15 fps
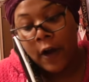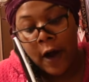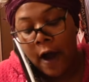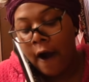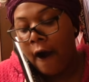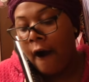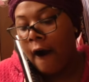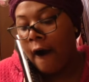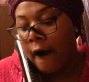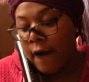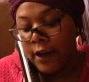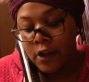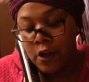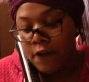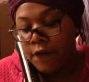
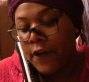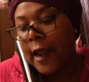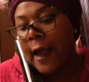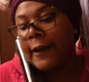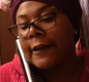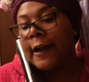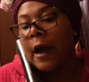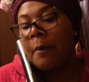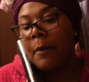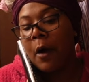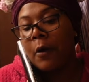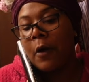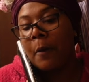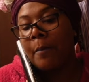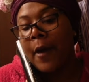finna have to come
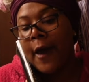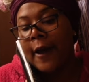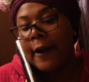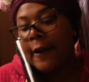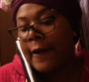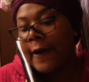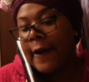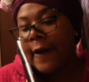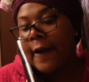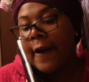on up out of here.